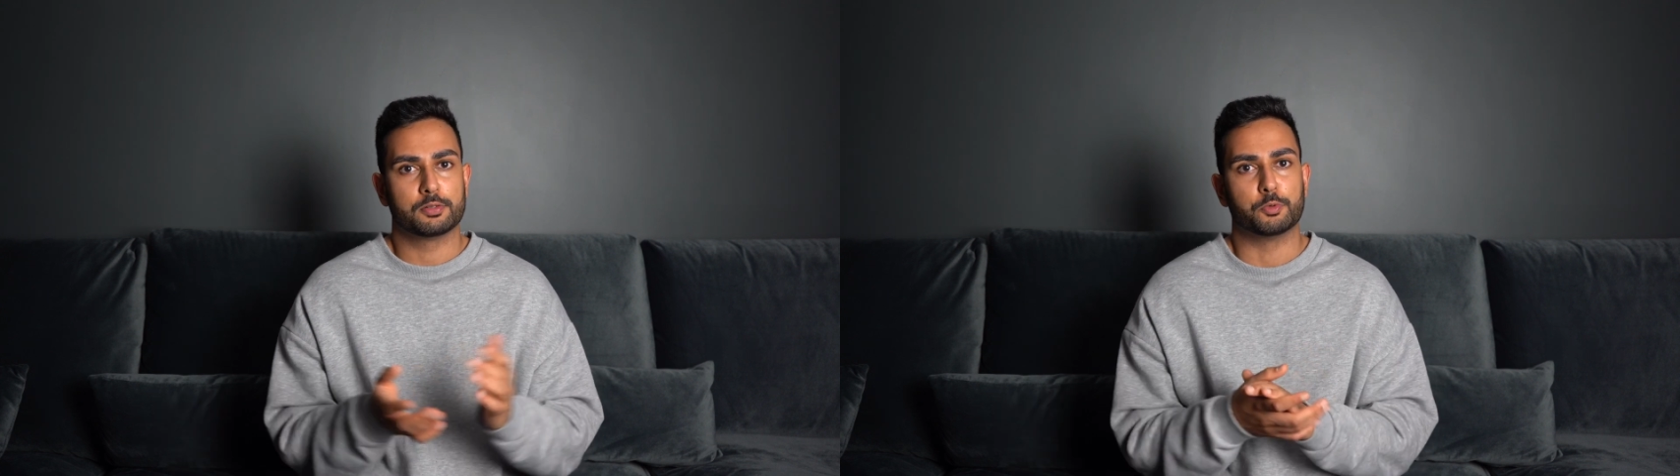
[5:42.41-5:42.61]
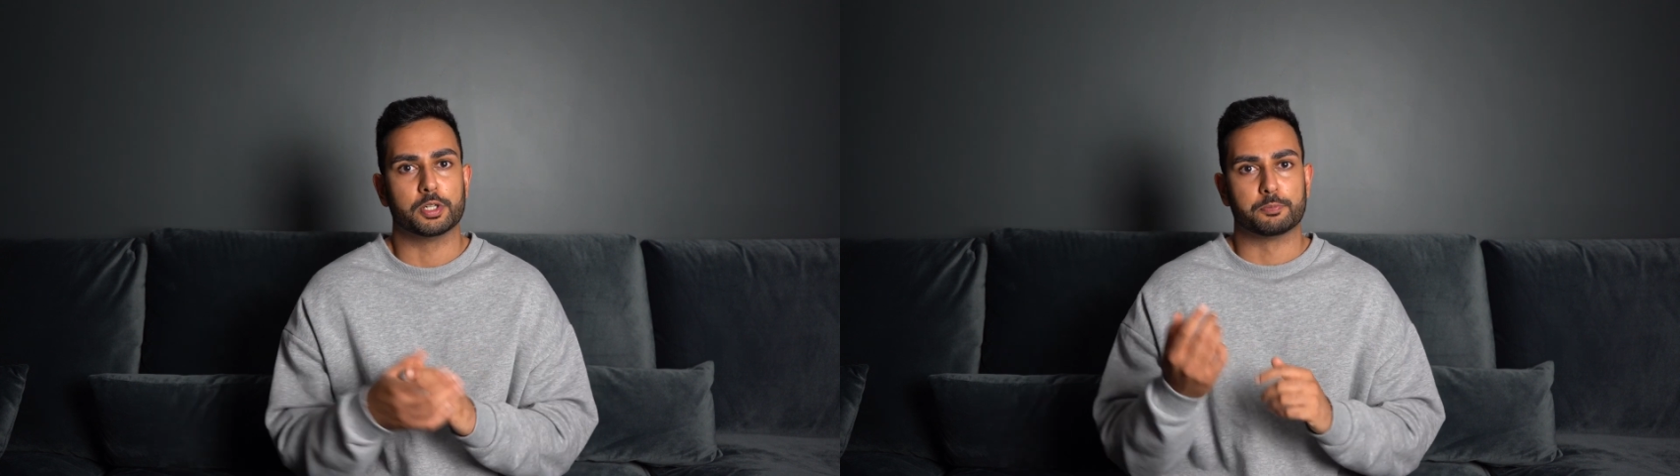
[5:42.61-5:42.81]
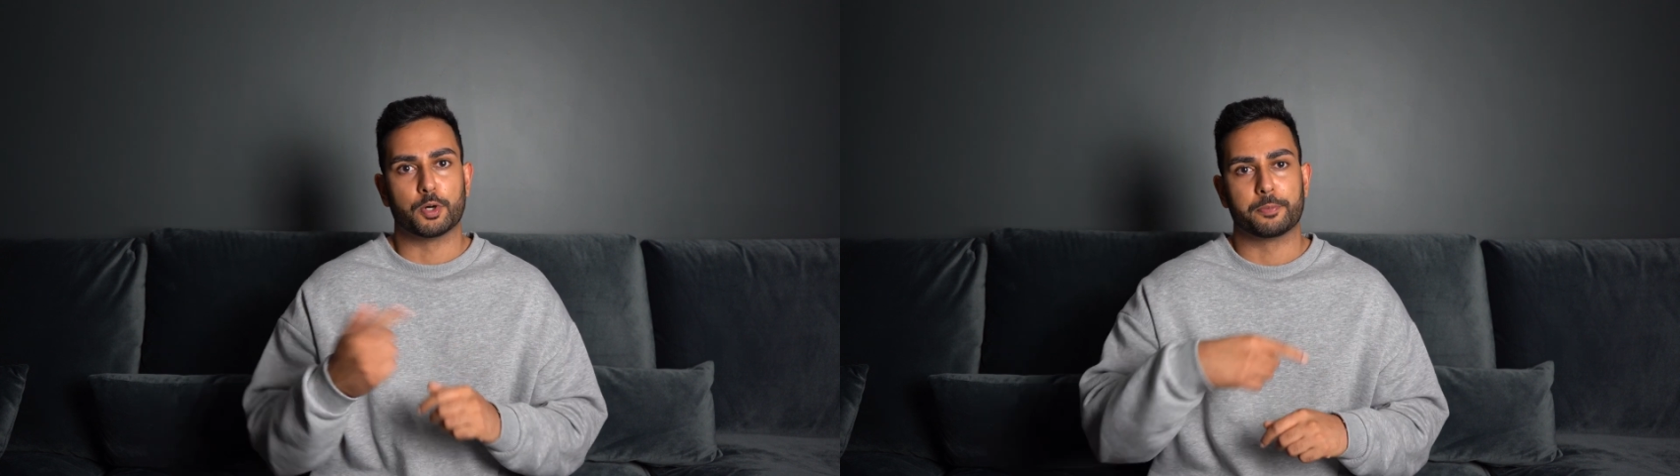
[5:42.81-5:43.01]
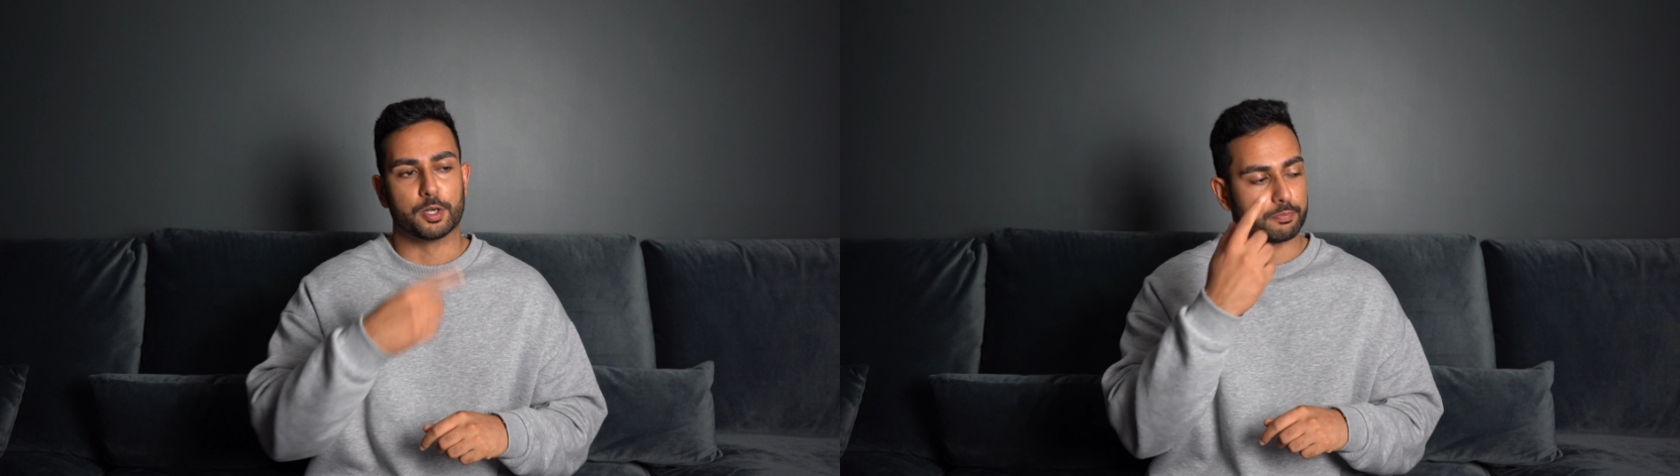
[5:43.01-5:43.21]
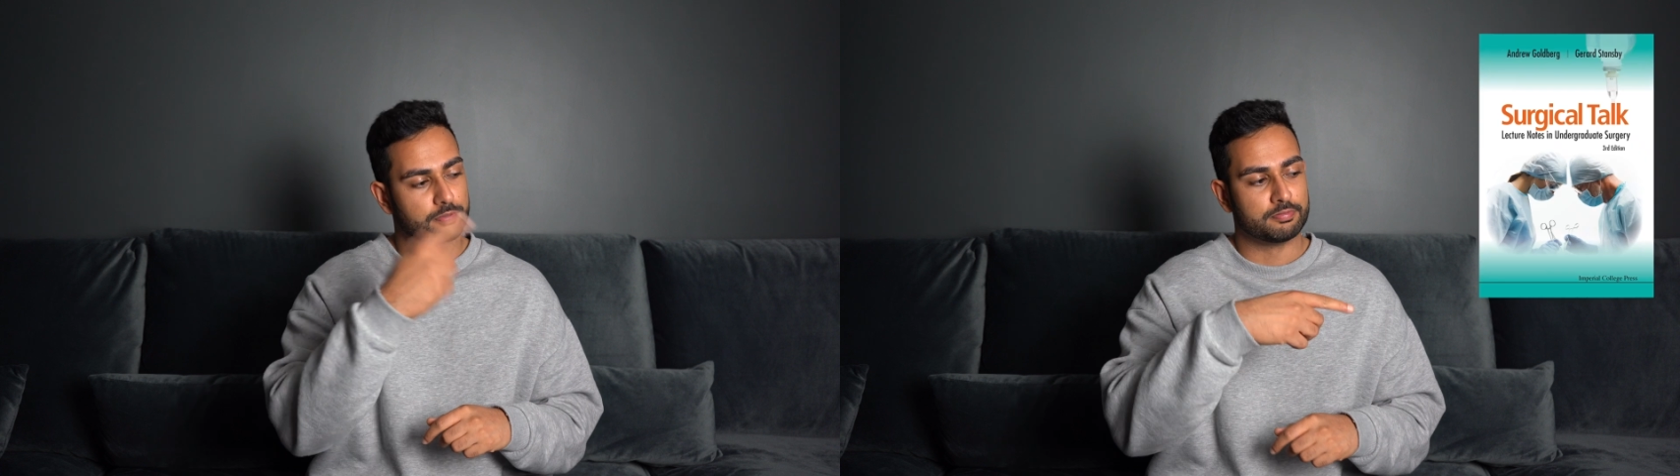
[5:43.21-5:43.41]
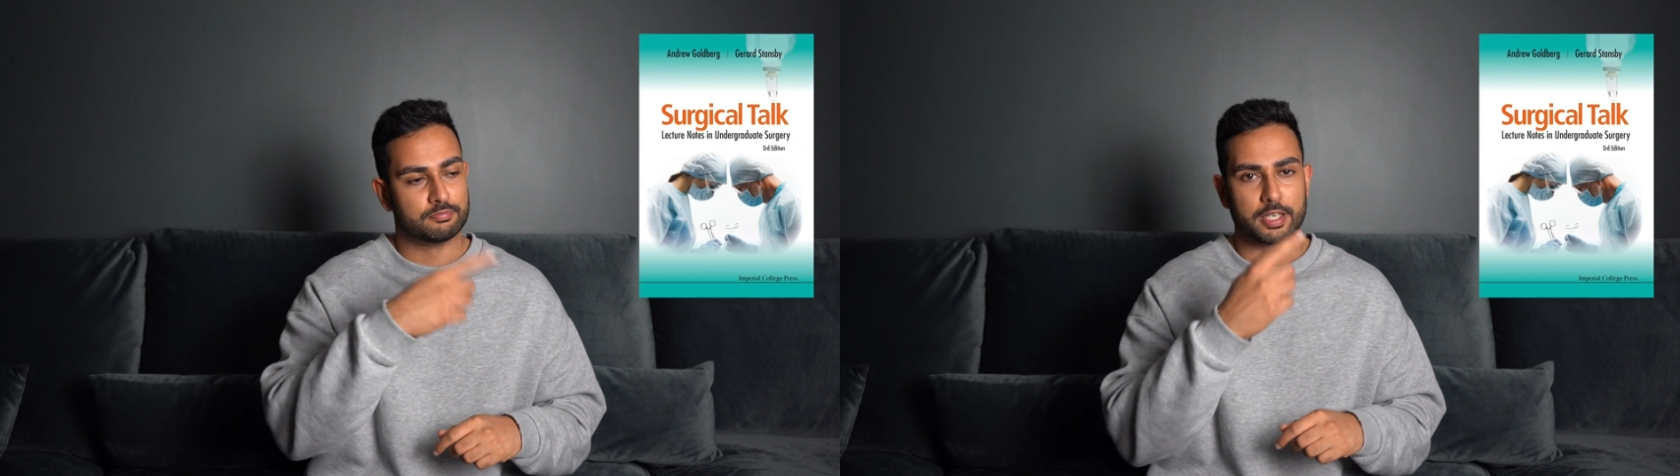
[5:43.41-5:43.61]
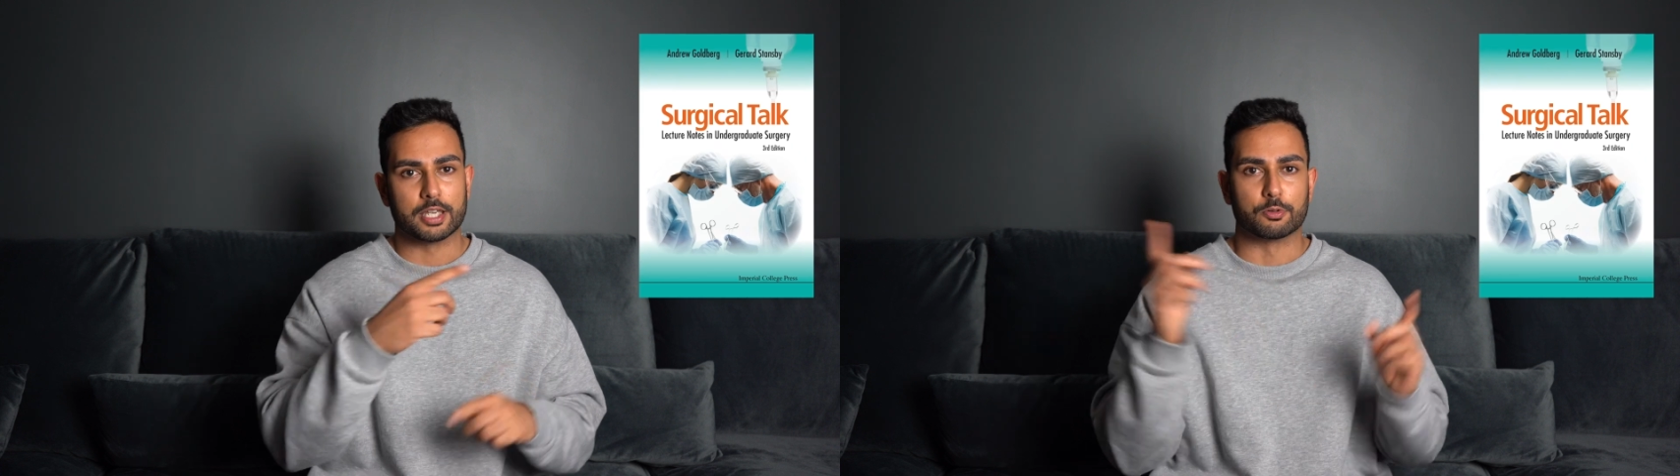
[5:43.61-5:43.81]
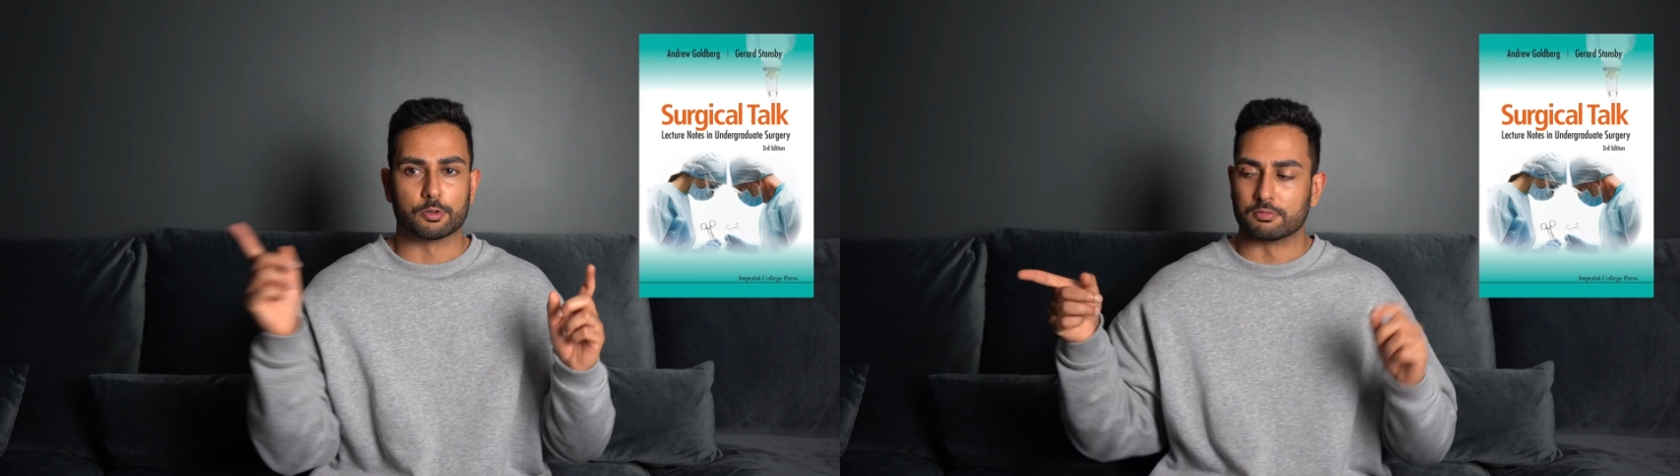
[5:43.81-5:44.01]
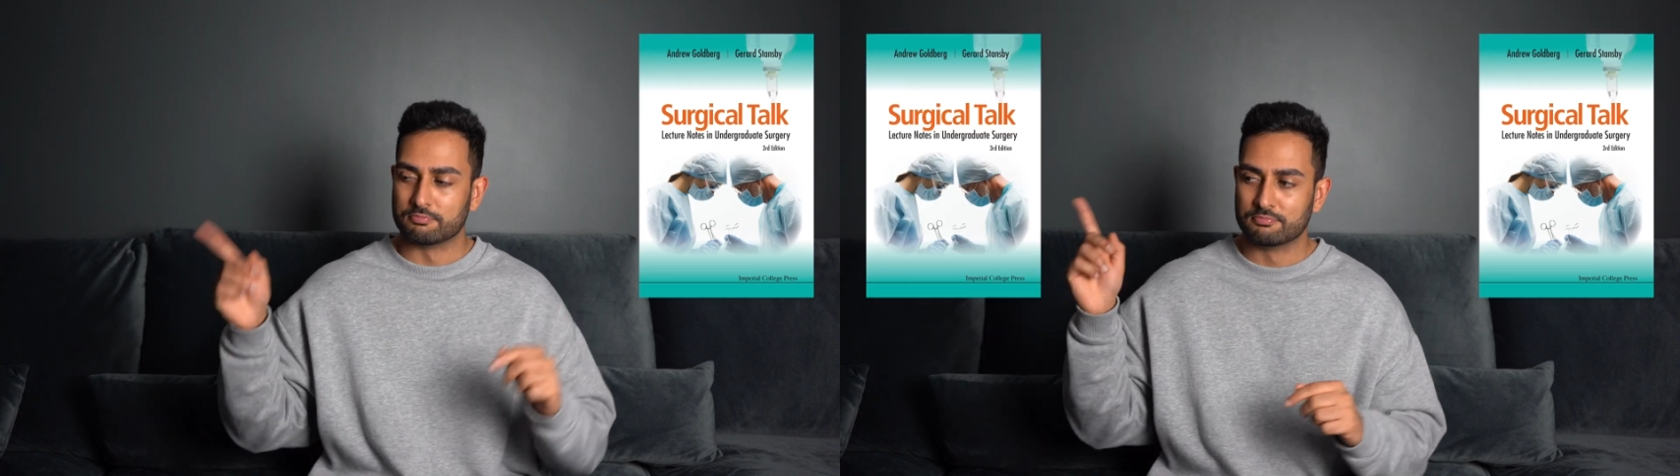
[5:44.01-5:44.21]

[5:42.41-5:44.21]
We'll pop it up here, or...